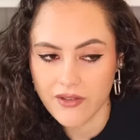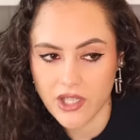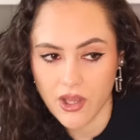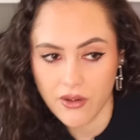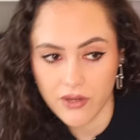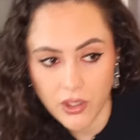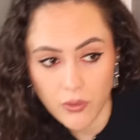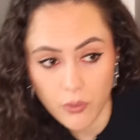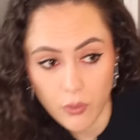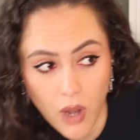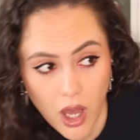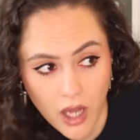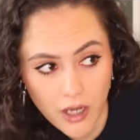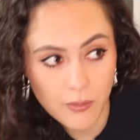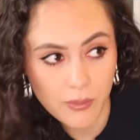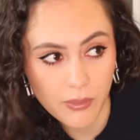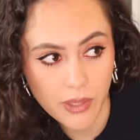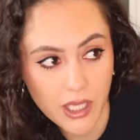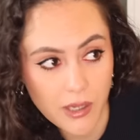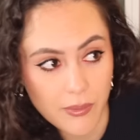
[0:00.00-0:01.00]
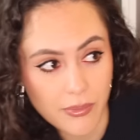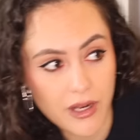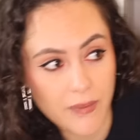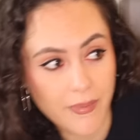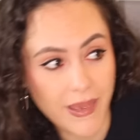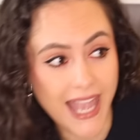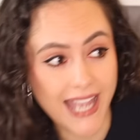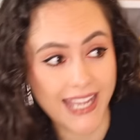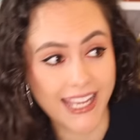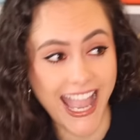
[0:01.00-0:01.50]
is only one Burberry
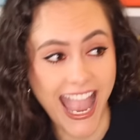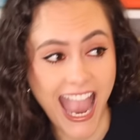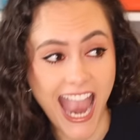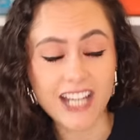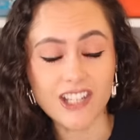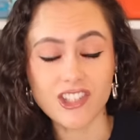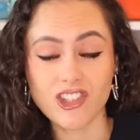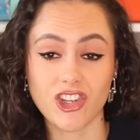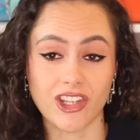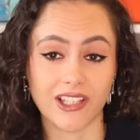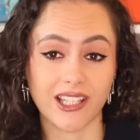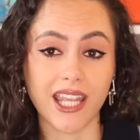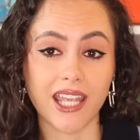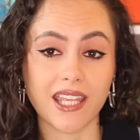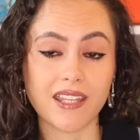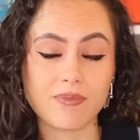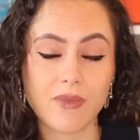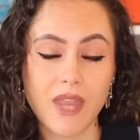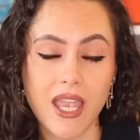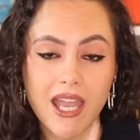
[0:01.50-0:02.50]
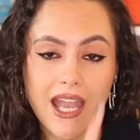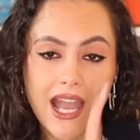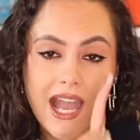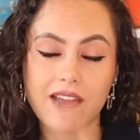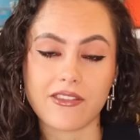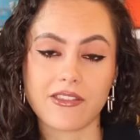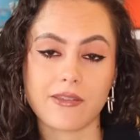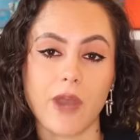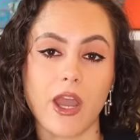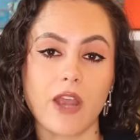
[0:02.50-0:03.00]
bag, actually,
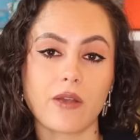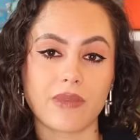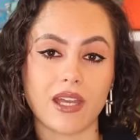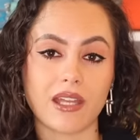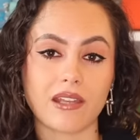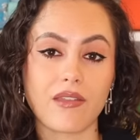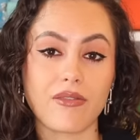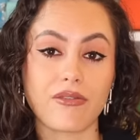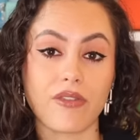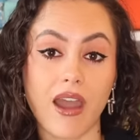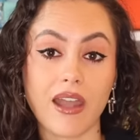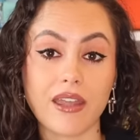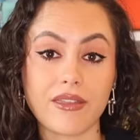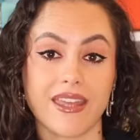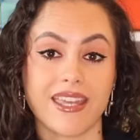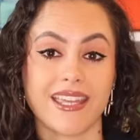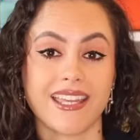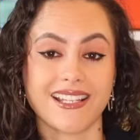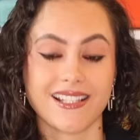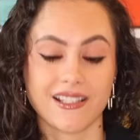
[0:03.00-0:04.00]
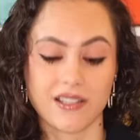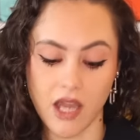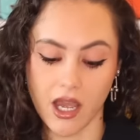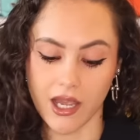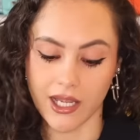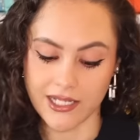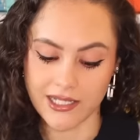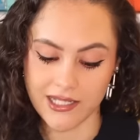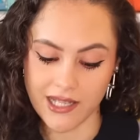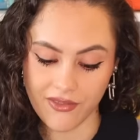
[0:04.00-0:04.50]
at the moment, that I think is
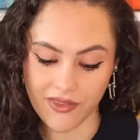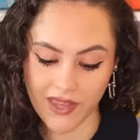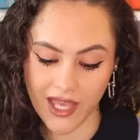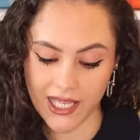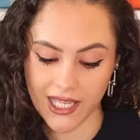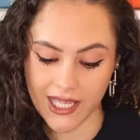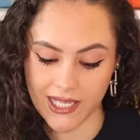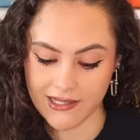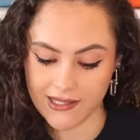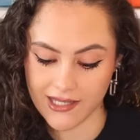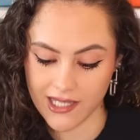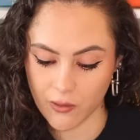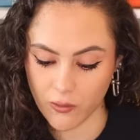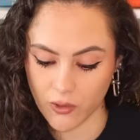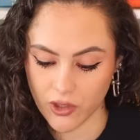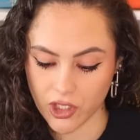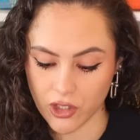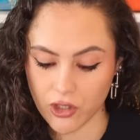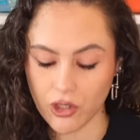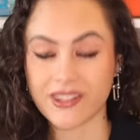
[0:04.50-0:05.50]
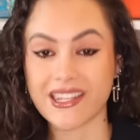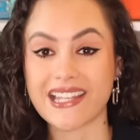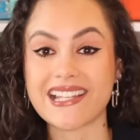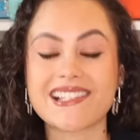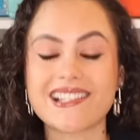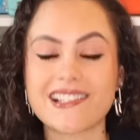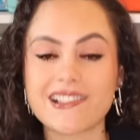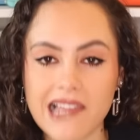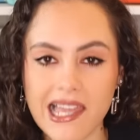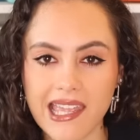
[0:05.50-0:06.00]
nice. And that is the
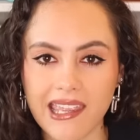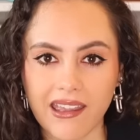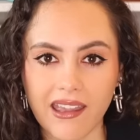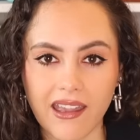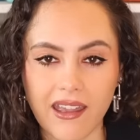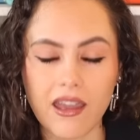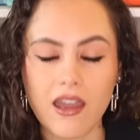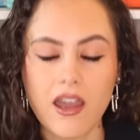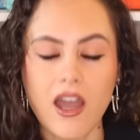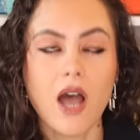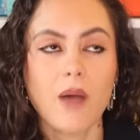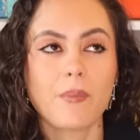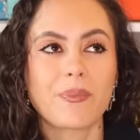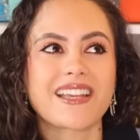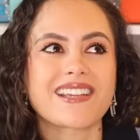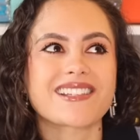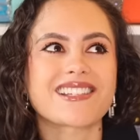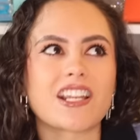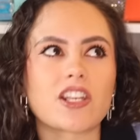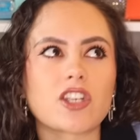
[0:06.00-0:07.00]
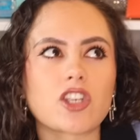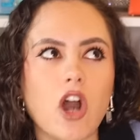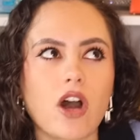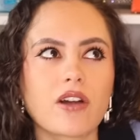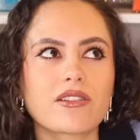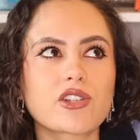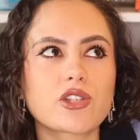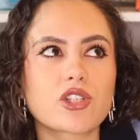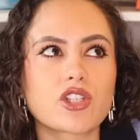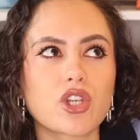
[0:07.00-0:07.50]
Sling, because it
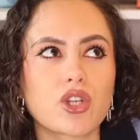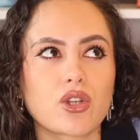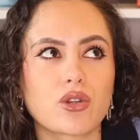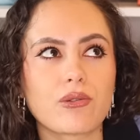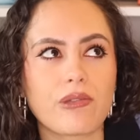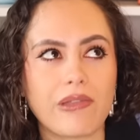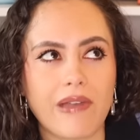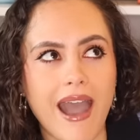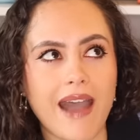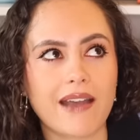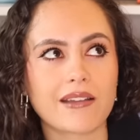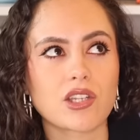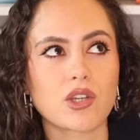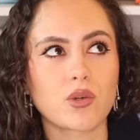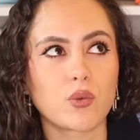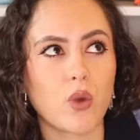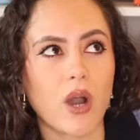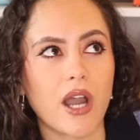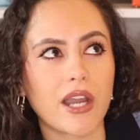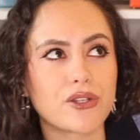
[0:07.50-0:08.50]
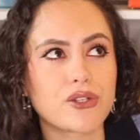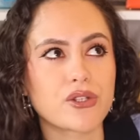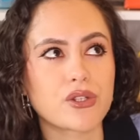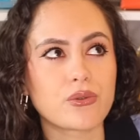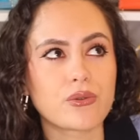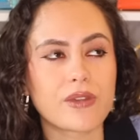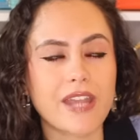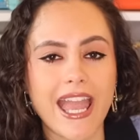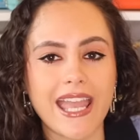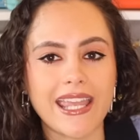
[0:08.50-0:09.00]
nods to that
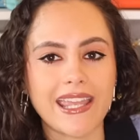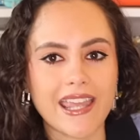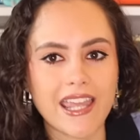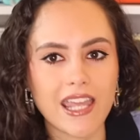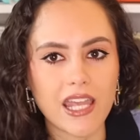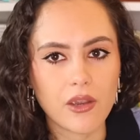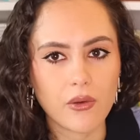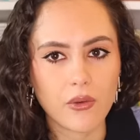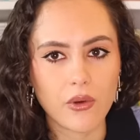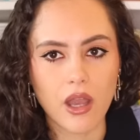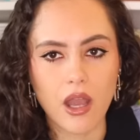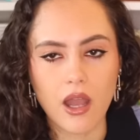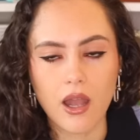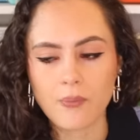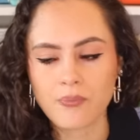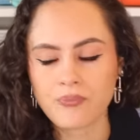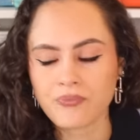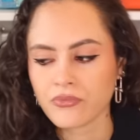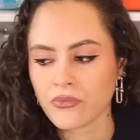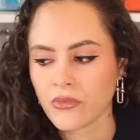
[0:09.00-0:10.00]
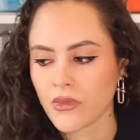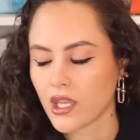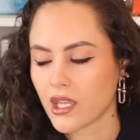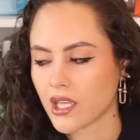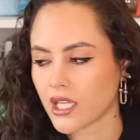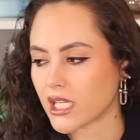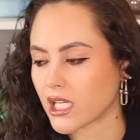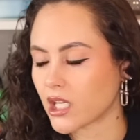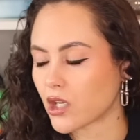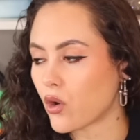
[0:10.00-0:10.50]
Y2K era.
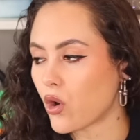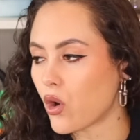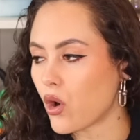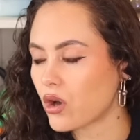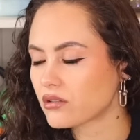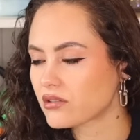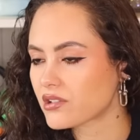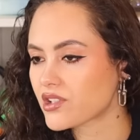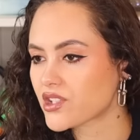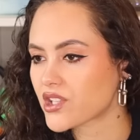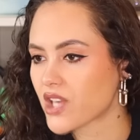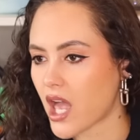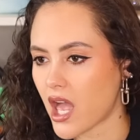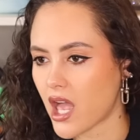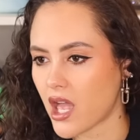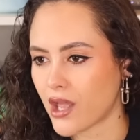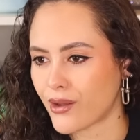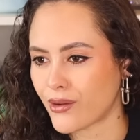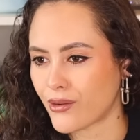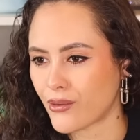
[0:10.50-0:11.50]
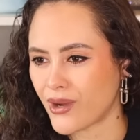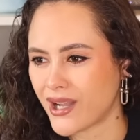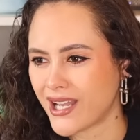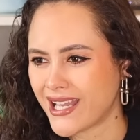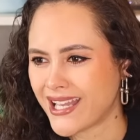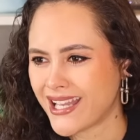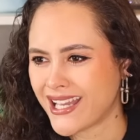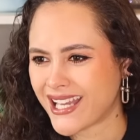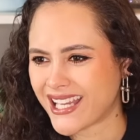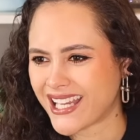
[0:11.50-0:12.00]
It also,
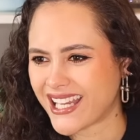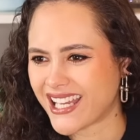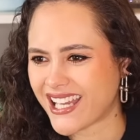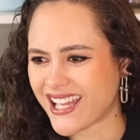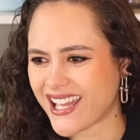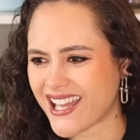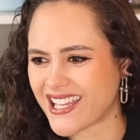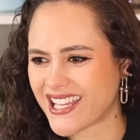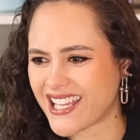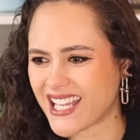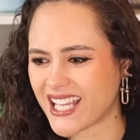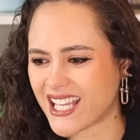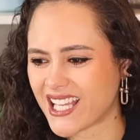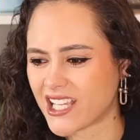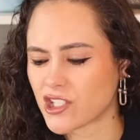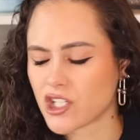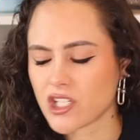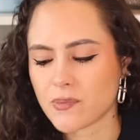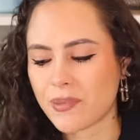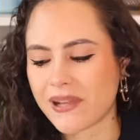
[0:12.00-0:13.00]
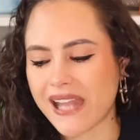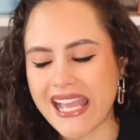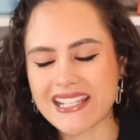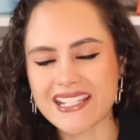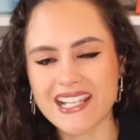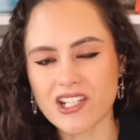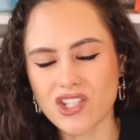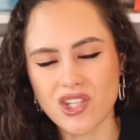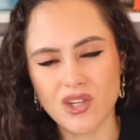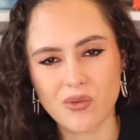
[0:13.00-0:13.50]
it just
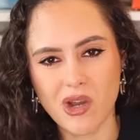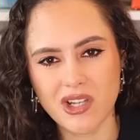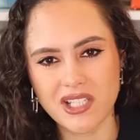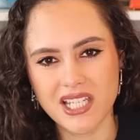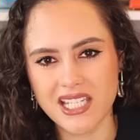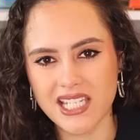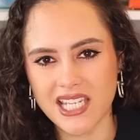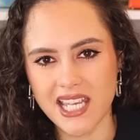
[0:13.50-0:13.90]
plays into what it